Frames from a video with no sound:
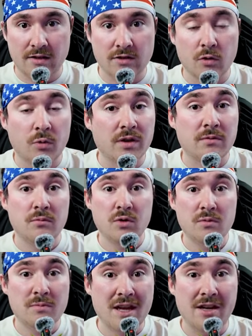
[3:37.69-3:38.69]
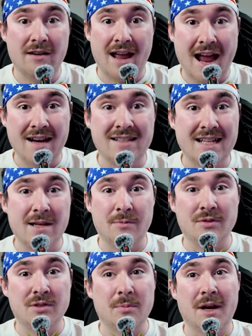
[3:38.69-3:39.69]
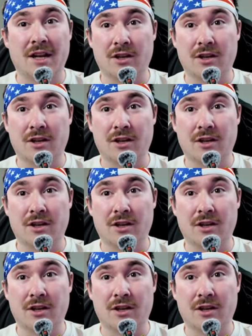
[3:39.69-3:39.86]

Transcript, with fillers: So with MoonPay, you're actually able to buy